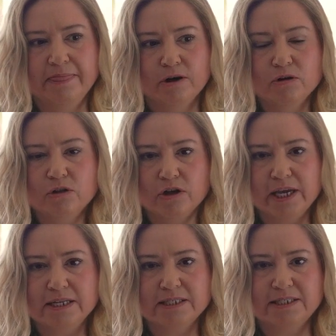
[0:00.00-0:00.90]
They're
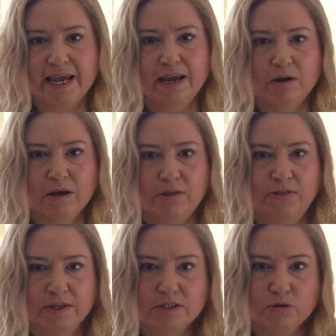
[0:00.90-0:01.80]
looking to take
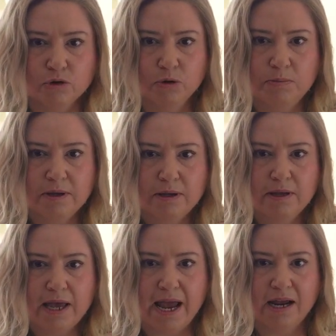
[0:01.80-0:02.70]
this group
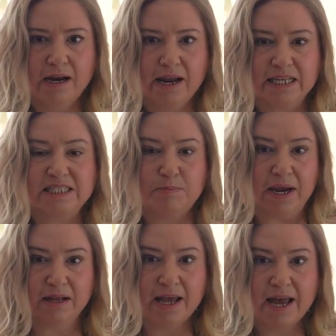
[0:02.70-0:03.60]
and
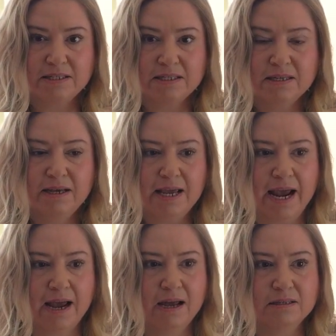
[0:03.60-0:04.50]
expand that
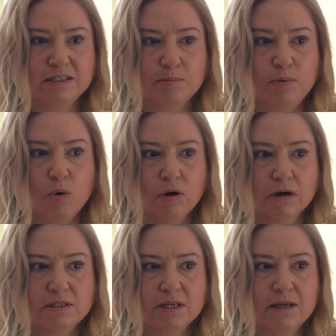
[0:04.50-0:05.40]
and
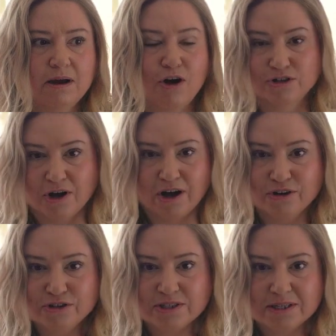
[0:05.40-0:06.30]
support our
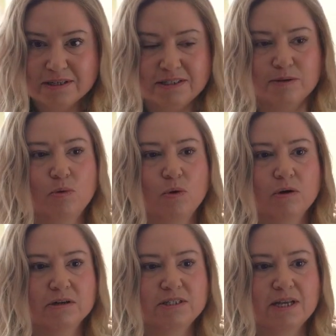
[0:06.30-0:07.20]
daughters,
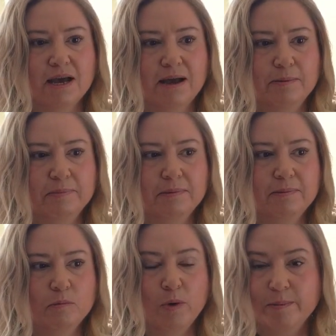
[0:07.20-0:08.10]
support
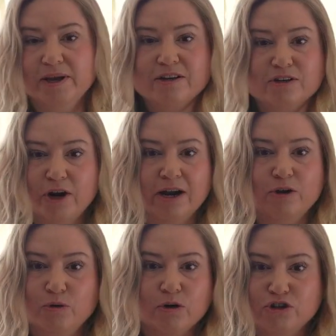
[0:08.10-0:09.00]
women
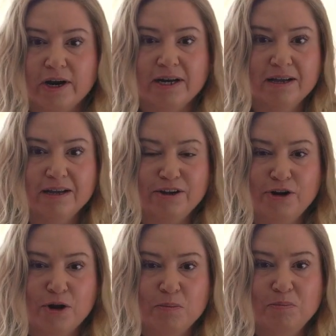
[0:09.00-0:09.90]
who are trying
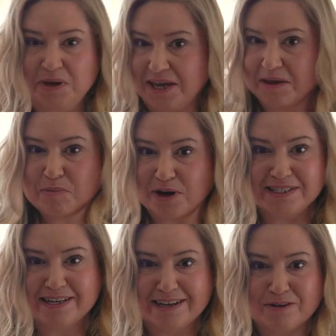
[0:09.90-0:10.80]
to, be
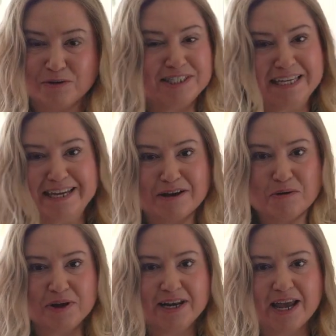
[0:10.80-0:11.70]
president or
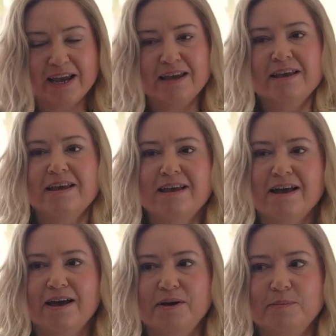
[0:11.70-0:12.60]
CEO one day.
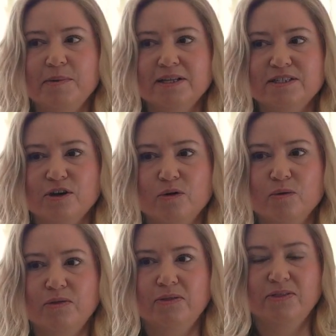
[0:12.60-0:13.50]
And
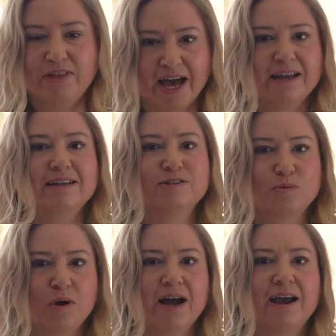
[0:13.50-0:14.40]
so that
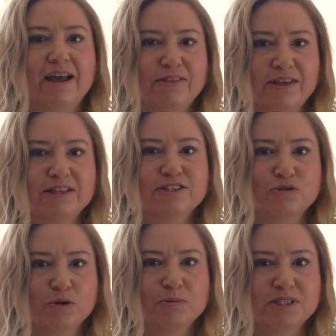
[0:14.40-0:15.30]
is why I think this
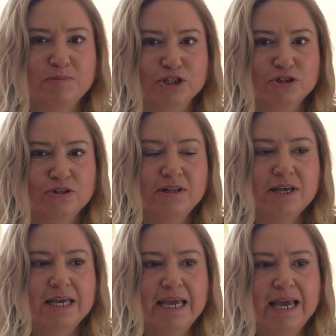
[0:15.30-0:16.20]
group is special.
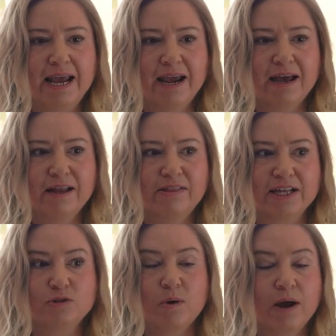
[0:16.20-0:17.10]
And
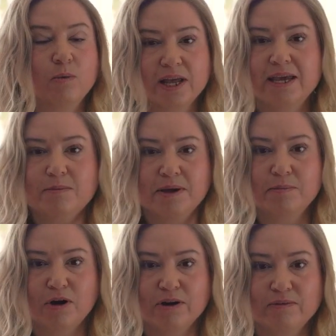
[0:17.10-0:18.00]
that's why I want to keep
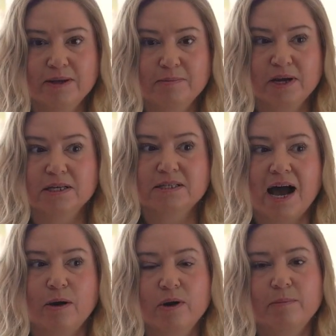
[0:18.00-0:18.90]
being part of it, because
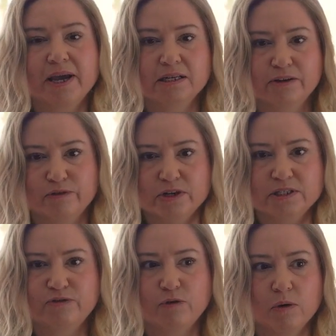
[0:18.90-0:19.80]
I want to make a
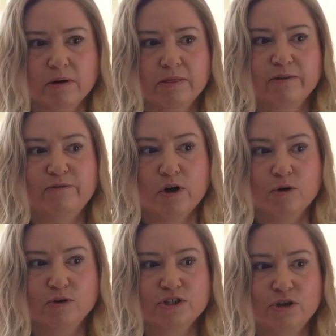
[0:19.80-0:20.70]
difference for the
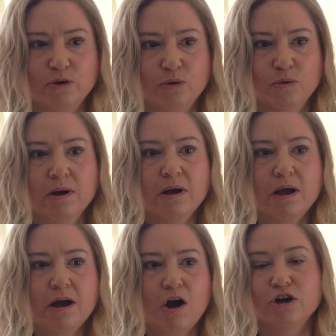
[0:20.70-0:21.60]
folks who
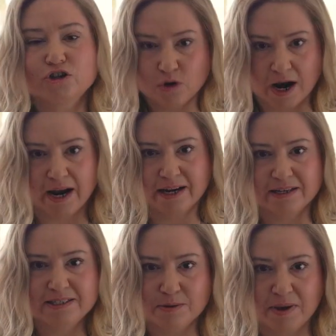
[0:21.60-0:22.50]
are
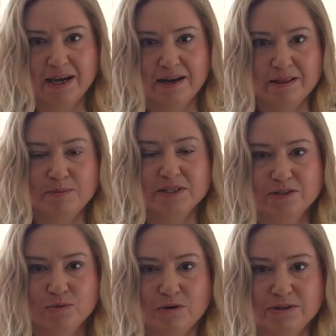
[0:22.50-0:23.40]
trying to make it in the
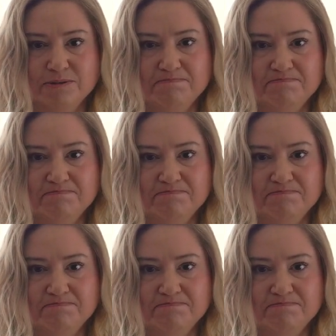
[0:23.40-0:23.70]
business world.